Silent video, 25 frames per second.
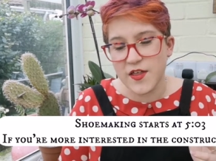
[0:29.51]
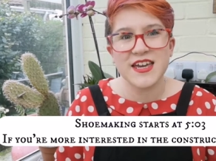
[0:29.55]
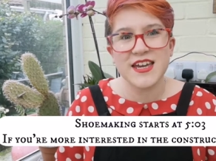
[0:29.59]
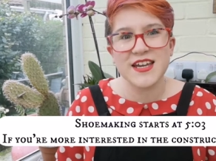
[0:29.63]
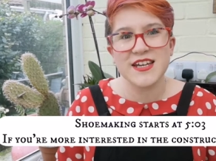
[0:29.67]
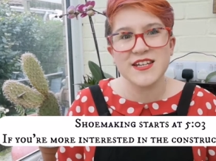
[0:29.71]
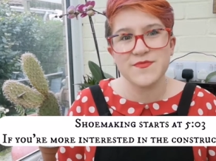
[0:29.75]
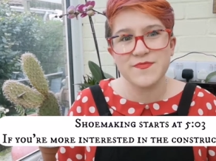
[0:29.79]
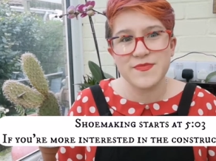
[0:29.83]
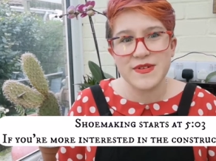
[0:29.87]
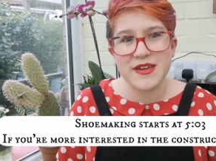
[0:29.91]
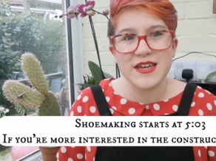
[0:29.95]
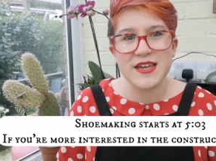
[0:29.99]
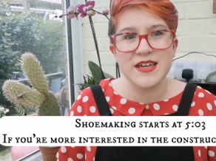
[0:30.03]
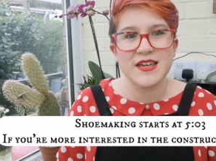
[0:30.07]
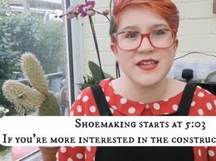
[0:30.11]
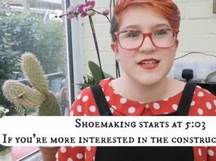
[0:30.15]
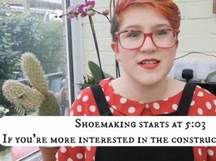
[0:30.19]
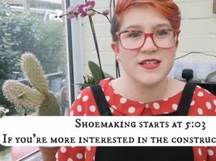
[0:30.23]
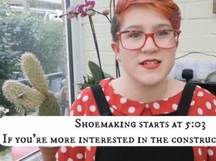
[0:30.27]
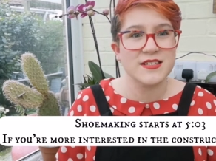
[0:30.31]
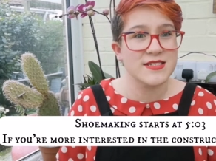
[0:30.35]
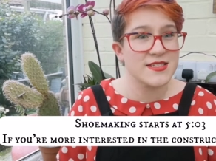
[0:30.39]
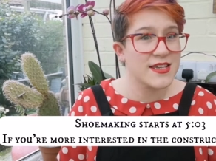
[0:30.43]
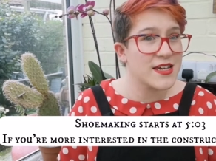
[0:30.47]
They'd
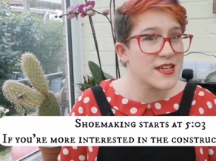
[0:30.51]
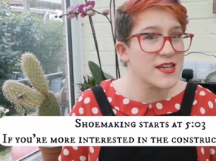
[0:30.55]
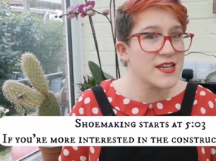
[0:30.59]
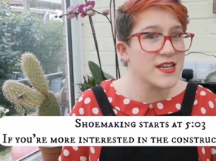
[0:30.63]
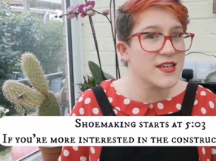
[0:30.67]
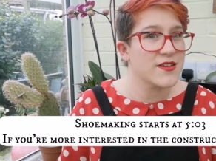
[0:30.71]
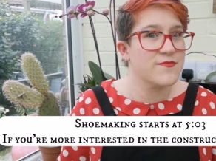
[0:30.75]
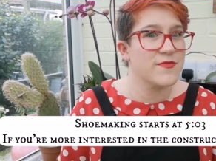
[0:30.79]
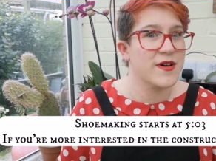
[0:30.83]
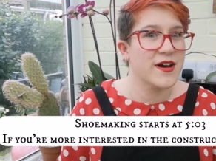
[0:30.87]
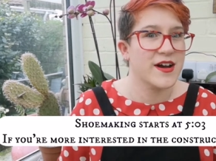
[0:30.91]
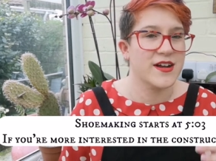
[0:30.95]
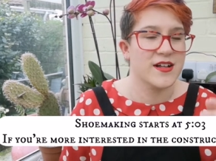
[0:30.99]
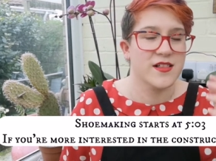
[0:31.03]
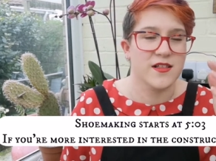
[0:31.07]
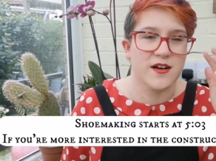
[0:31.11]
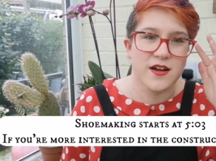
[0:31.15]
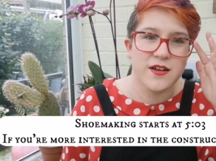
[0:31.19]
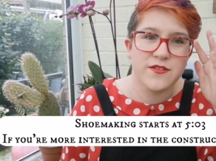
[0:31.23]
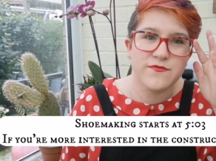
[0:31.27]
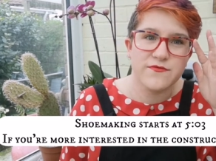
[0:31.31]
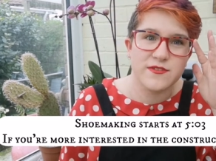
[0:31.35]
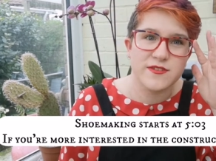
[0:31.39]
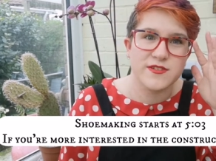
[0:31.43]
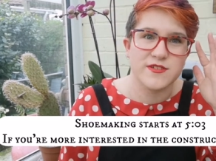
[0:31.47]
been sent in by a
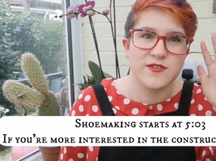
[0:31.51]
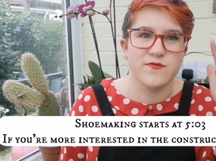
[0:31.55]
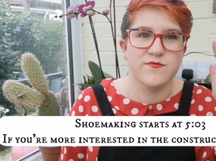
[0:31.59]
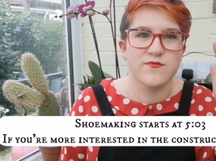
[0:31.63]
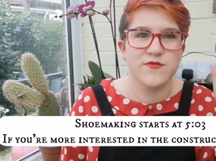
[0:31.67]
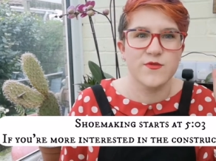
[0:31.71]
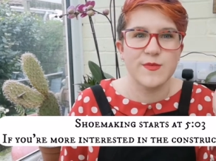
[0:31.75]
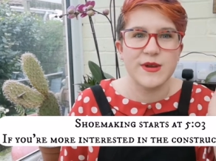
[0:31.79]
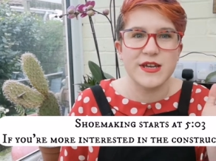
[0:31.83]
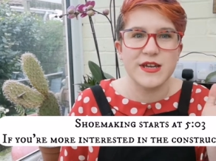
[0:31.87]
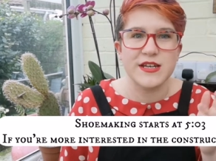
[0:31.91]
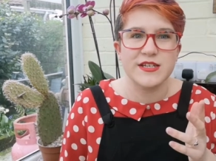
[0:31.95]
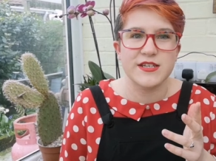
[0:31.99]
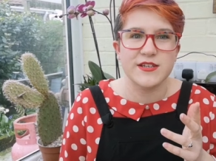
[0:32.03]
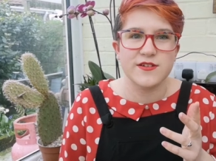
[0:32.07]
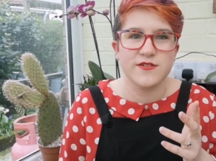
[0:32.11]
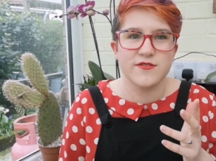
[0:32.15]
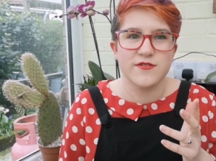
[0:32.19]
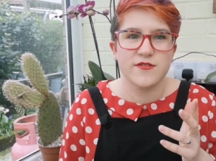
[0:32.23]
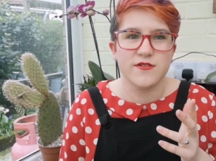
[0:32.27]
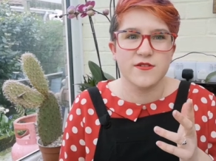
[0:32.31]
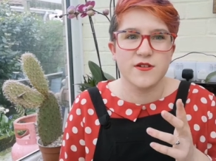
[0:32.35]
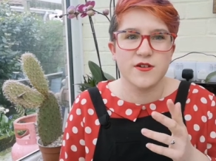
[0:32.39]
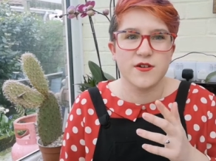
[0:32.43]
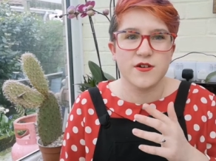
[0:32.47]
client for some
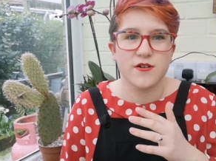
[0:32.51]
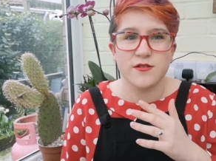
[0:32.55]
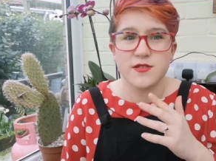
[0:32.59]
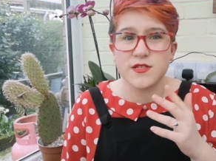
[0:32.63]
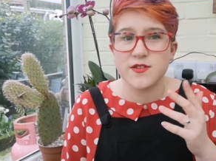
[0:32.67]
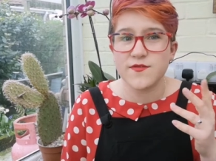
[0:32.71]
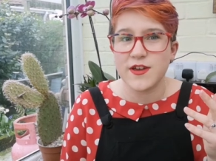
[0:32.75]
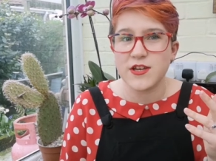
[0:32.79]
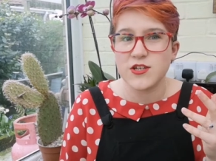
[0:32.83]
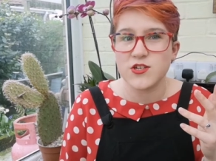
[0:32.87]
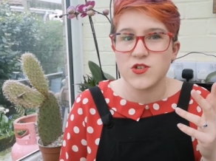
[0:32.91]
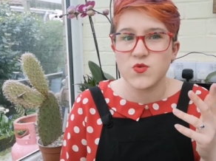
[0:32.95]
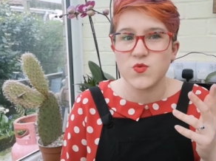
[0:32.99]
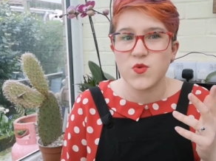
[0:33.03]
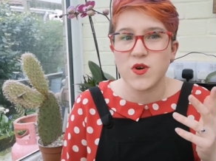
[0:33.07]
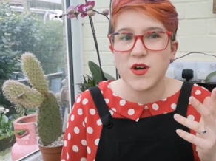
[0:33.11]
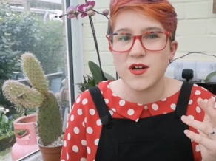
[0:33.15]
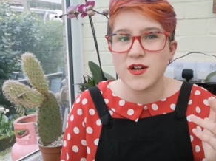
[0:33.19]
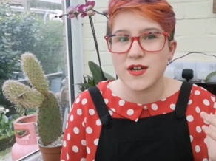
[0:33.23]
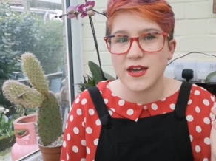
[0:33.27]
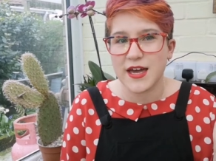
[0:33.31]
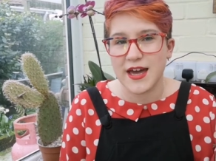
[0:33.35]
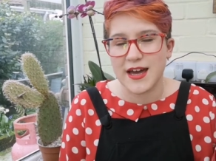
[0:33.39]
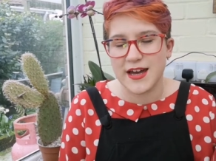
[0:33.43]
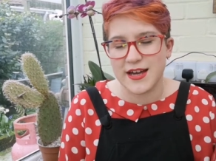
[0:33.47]
remedial conservation
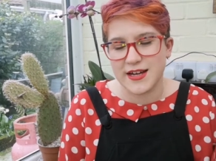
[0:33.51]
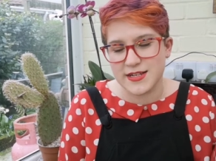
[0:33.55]
work,